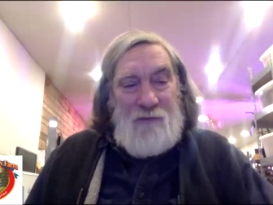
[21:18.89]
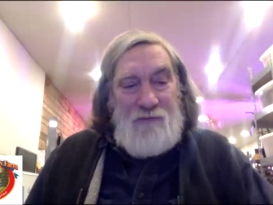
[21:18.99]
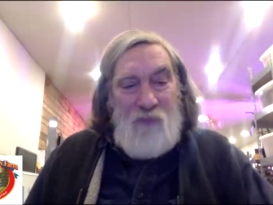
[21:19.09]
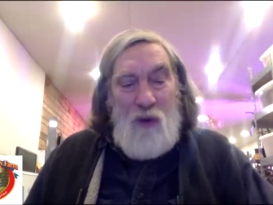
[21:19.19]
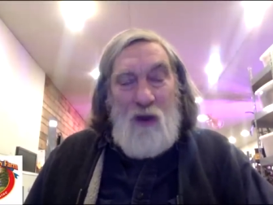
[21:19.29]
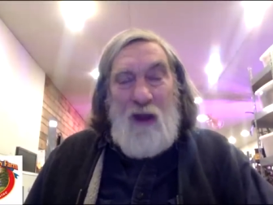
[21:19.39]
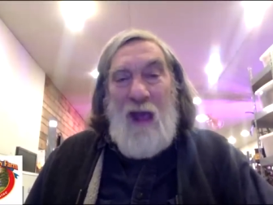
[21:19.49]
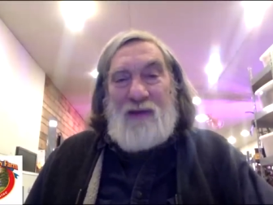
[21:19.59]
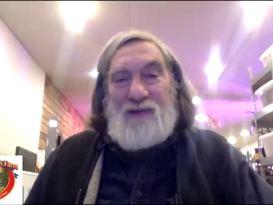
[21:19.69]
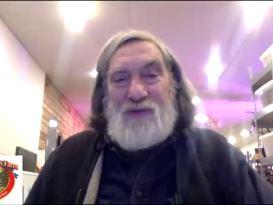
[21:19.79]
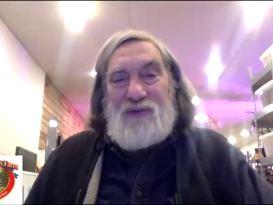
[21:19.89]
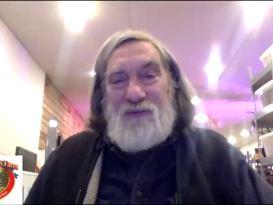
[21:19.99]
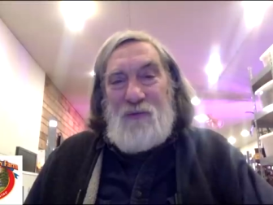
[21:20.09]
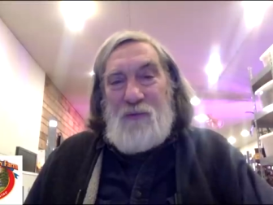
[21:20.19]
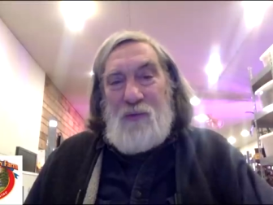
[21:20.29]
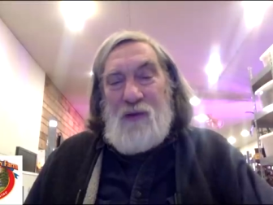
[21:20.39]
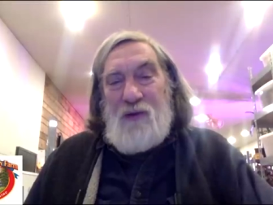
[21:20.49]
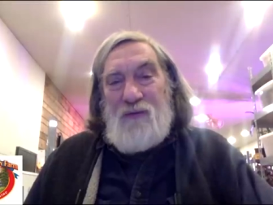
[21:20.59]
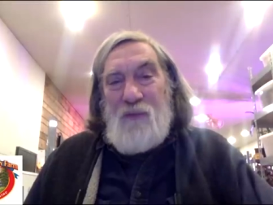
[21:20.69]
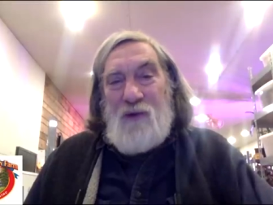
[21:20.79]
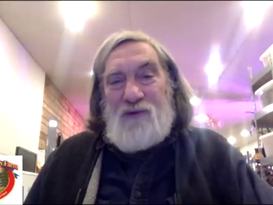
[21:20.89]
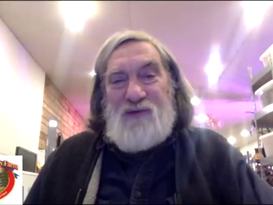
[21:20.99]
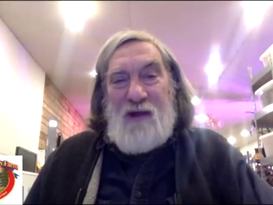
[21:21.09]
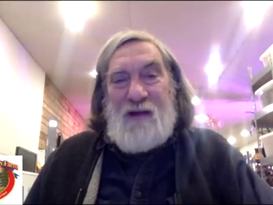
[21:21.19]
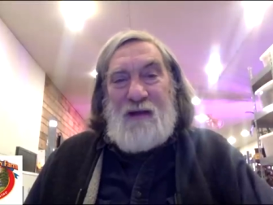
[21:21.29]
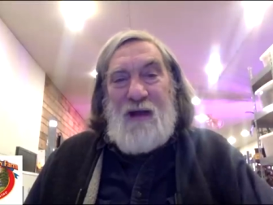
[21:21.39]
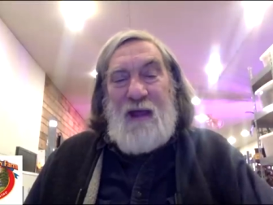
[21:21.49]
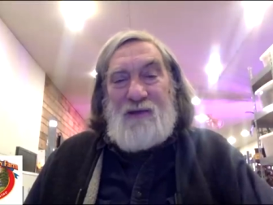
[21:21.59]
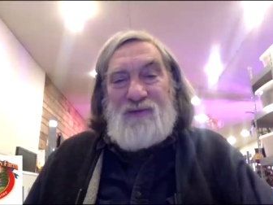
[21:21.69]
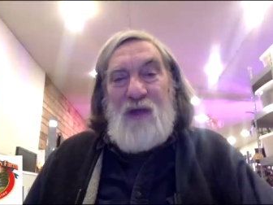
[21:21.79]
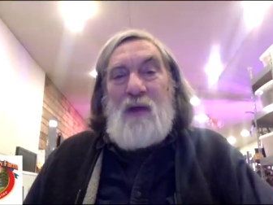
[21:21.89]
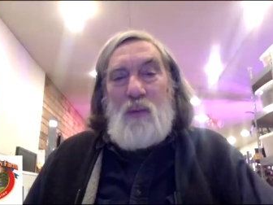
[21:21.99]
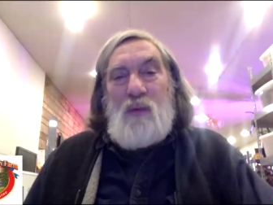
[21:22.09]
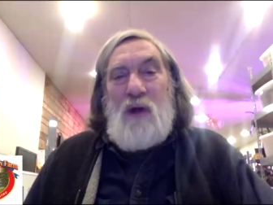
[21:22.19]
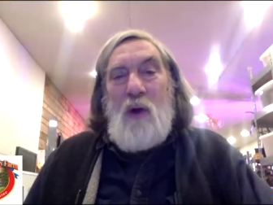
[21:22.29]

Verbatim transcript: and the forecast is for three or four sunny days